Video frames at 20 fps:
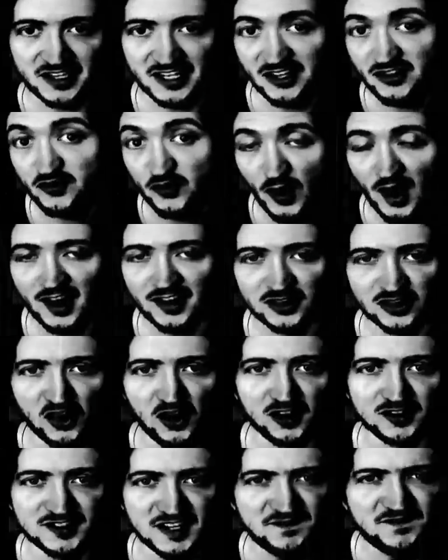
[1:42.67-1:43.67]
and drug
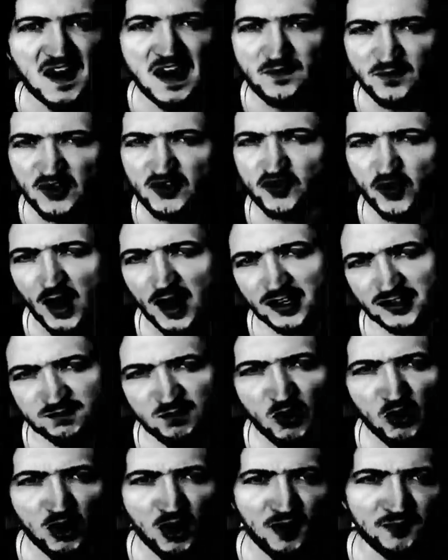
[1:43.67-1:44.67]
laws that favor drugs
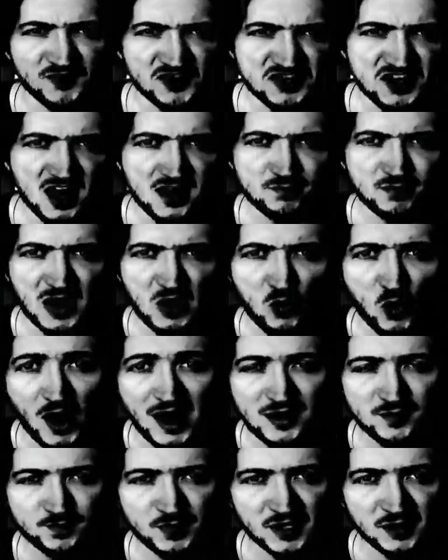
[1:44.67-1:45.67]
more often done by
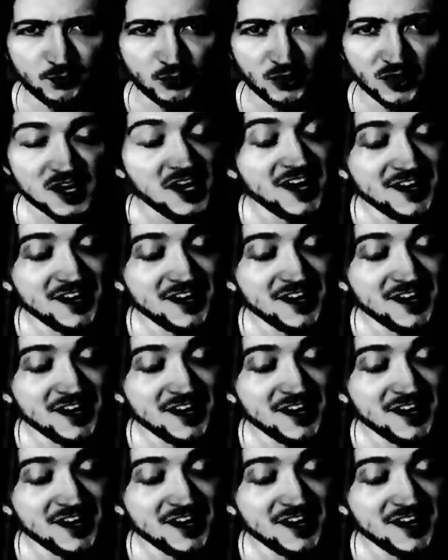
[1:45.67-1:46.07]
white people.